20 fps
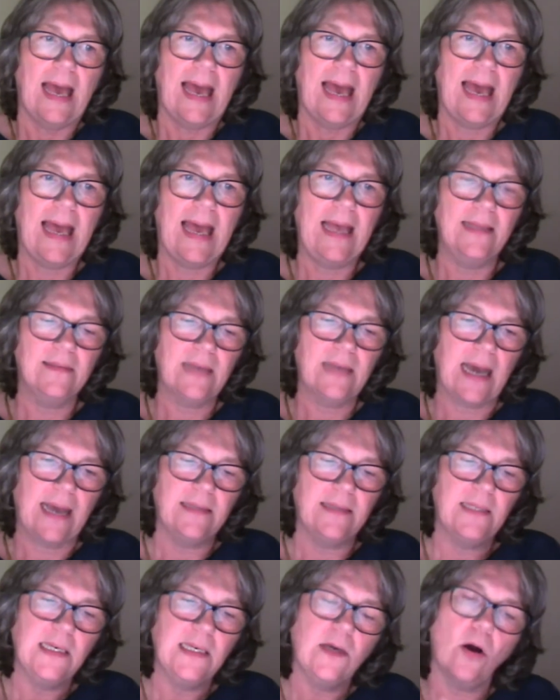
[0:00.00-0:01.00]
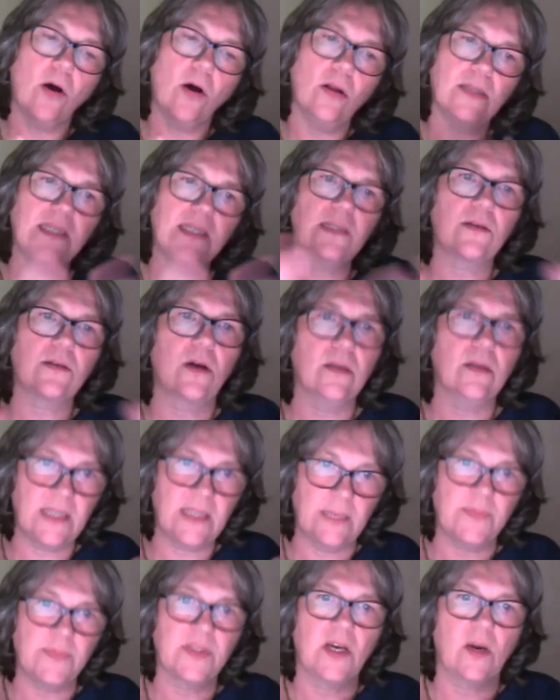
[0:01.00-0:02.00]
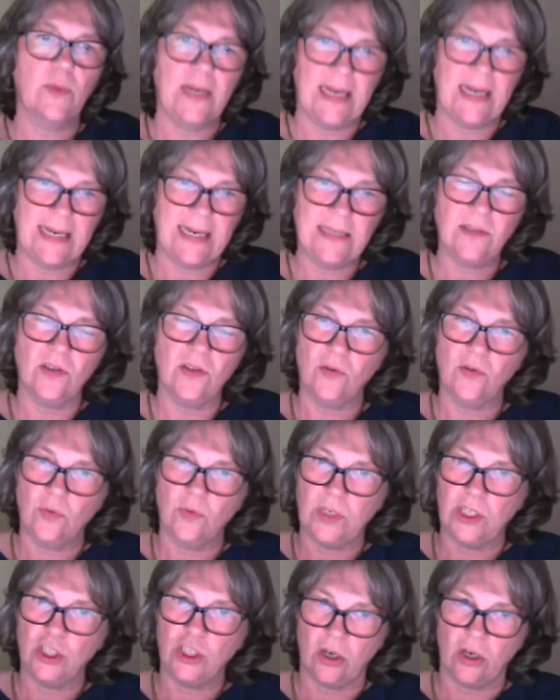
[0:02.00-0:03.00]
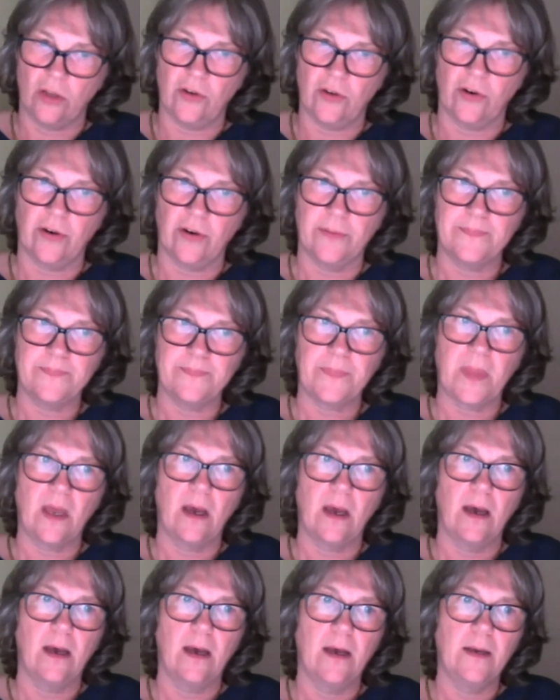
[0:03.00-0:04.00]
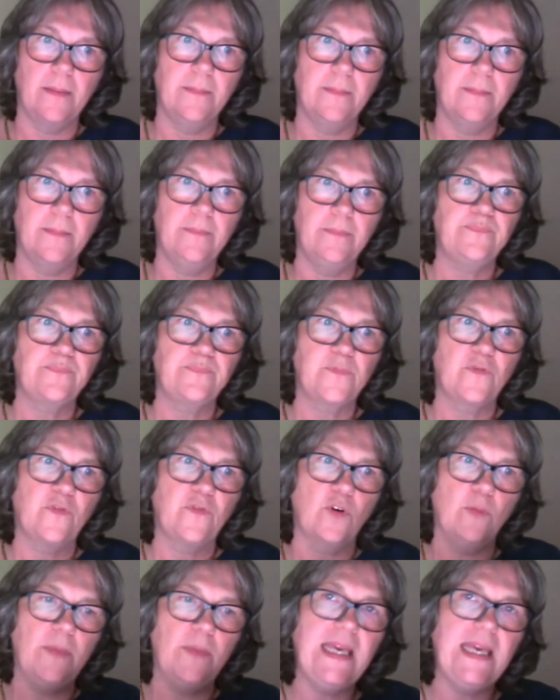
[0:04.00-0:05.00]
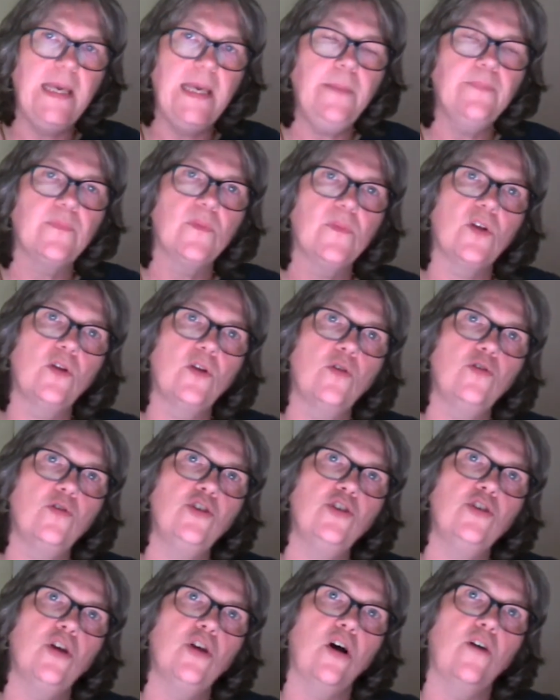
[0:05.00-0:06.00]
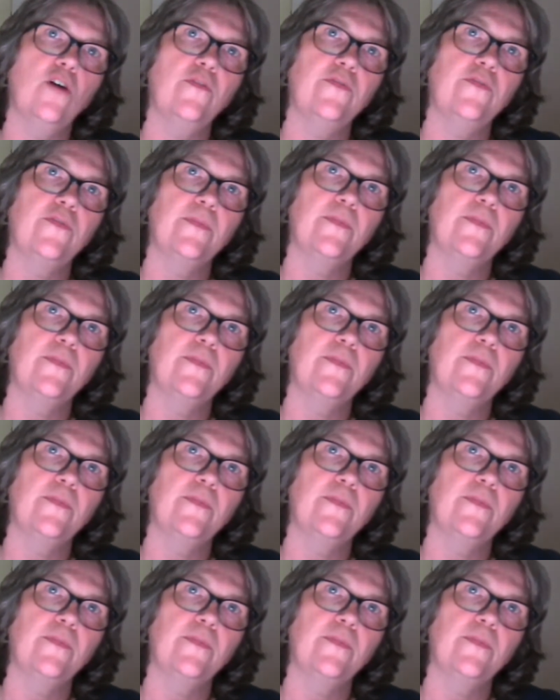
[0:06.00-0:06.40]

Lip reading: And I think all these concepts are related to each other. For me, the notion of